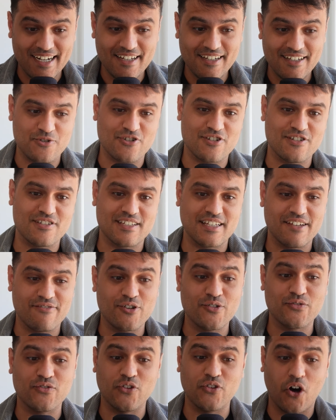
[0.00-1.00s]
Which is,
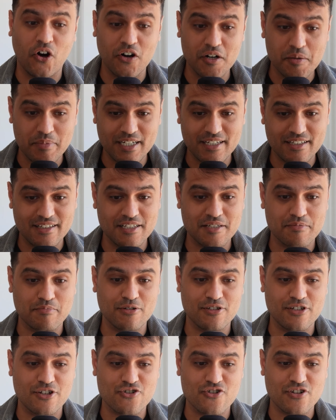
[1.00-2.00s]
if you've not been in this
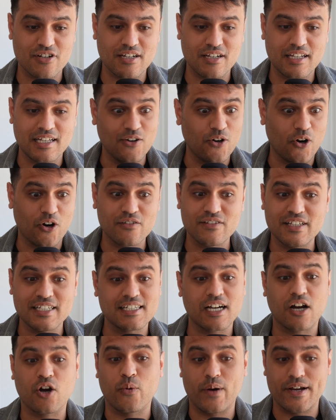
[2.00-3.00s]
position, a lot of
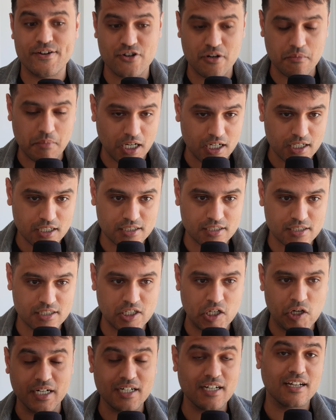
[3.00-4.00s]
these are question
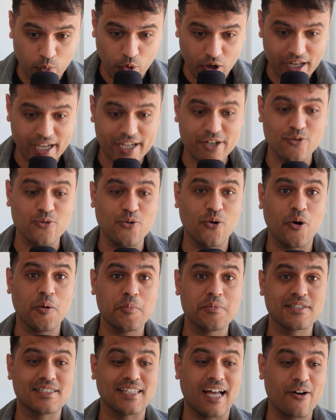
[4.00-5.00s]
marks. But what I do
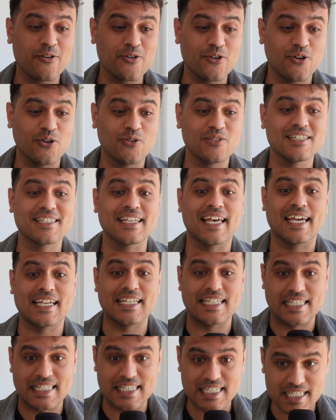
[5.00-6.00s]
hope is now you know this
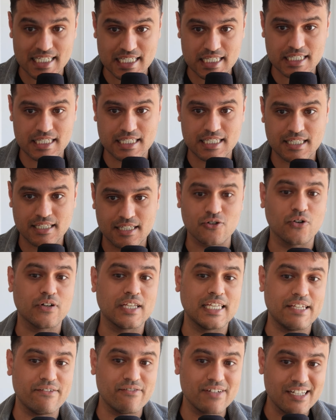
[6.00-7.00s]
exists. So
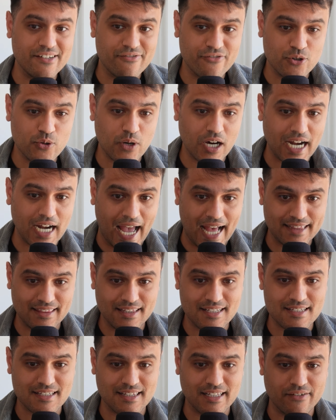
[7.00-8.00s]
even if you are
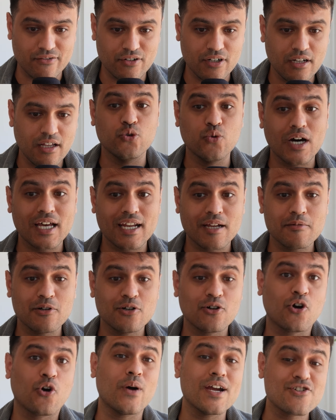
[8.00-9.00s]
at this level, you are
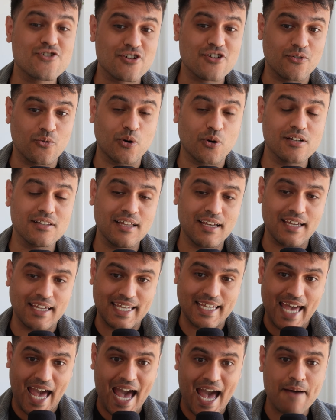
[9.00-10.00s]
able to question, what are the
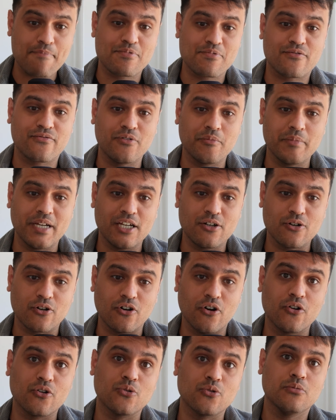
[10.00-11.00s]
gaps for me to
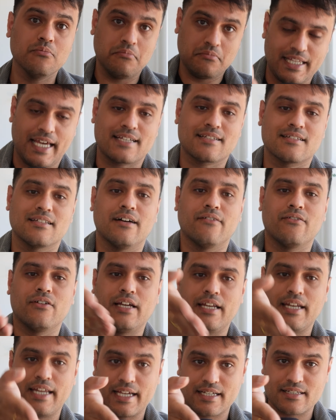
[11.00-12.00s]
go to the next
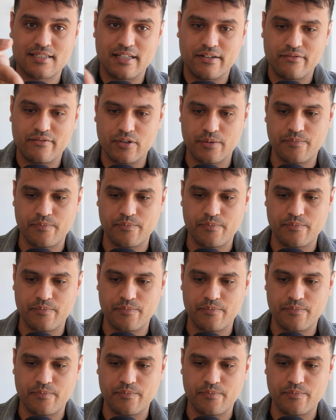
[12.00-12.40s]
level and next level,